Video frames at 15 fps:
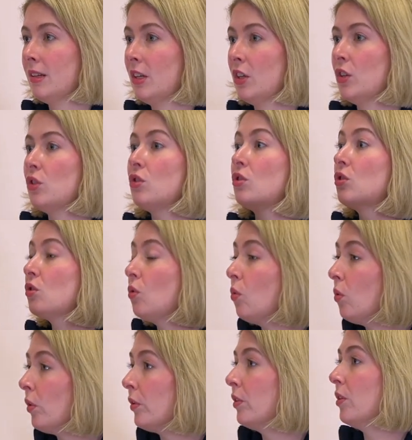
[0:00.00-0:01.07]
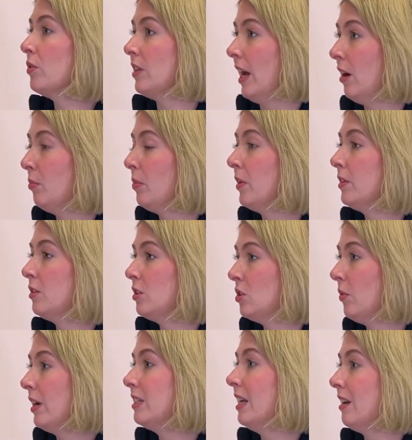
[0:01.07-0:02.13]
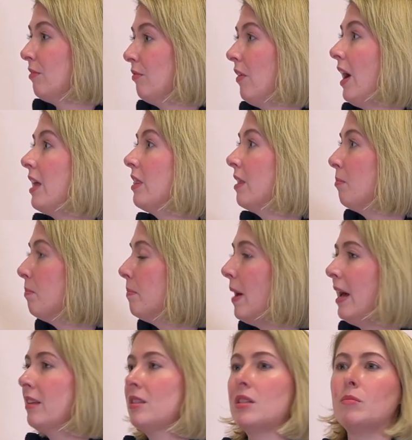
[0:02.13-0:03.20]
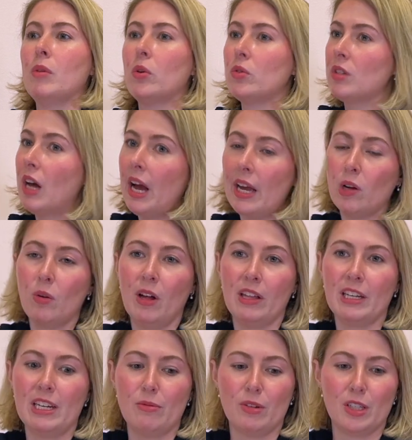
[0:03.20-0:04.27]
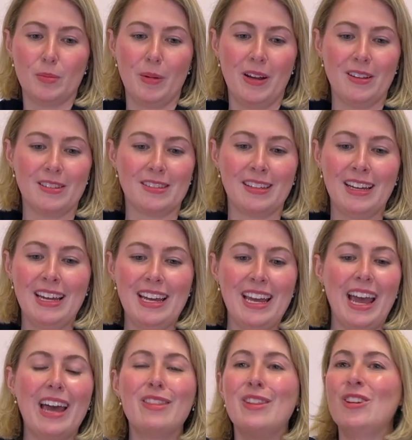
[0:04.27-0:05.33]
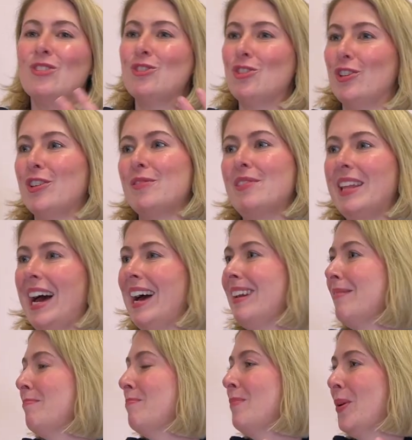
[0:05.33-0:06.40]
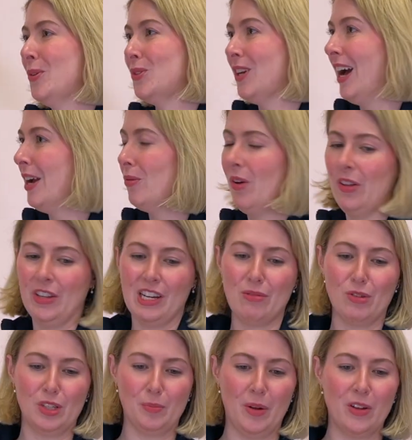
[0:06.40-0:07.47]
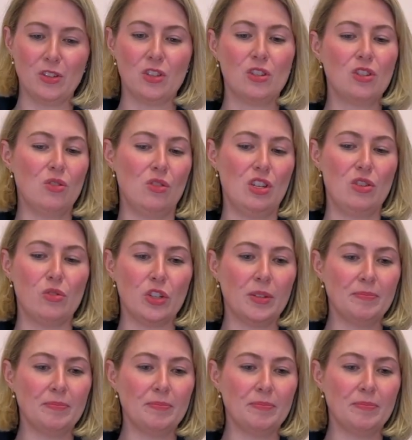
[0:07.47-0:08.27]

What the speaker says: score those outputs to identify the best, most high quality response, and then serve that most high quality response to the user.